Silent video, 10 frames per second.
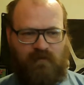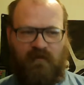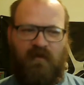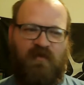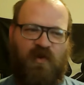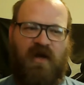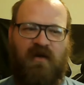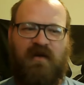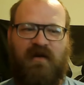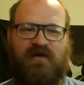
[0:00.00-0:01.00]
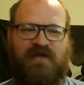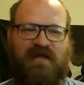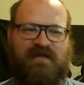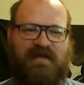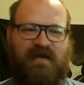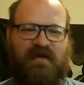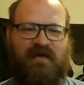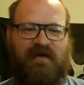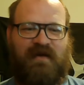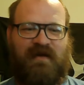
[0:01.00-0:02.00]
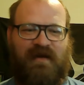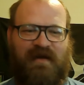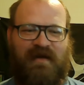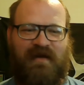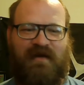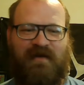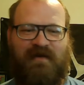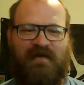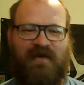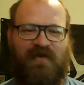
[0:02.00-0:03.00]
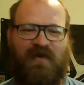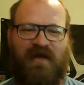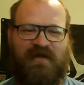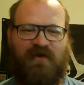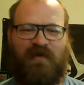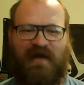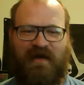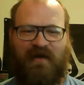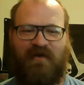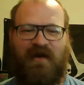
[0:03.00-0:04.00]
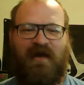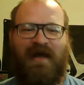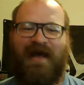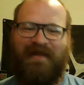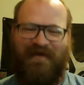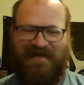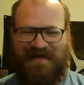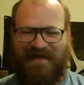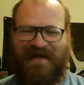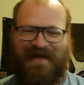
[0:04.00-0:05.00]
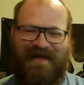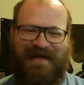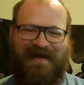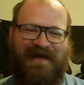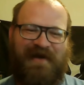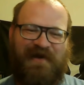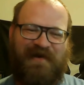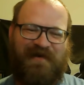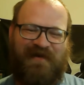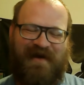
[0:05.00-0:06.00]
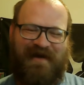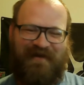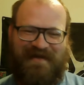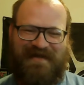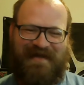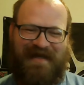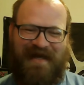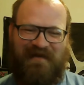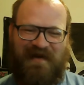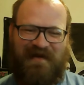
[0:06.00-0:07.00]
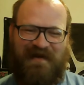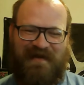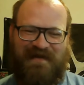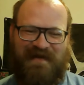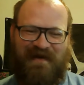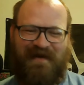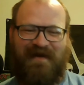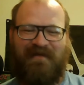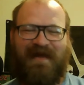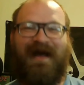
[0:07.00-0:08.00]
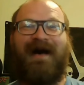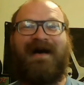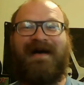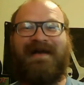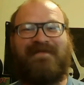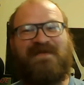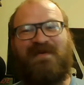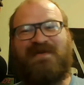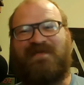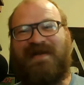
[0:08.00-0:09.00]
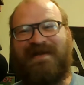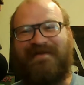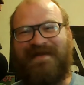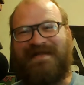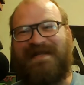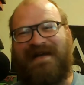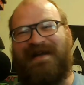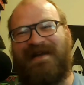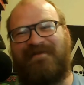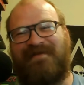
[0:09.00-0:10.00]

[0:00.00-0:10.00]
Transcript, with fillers: and we all got our shots. And then and then uh, you know we got to go back out, and there was the lady who I originally came in and saw, and I'm like, "Hi, I'm supposed to be here this time,"